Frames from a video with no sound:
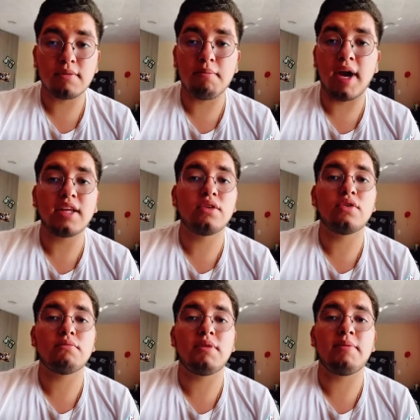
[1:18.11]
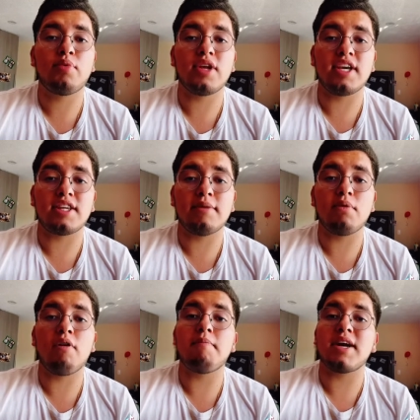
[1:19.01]
might not be predictive
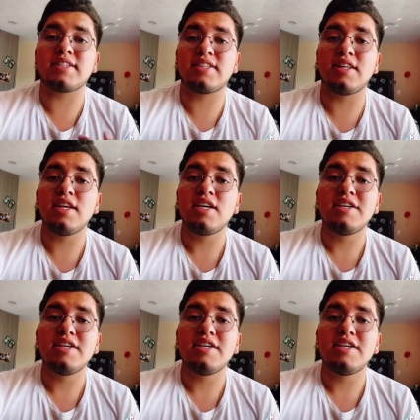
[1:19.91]
of vaccine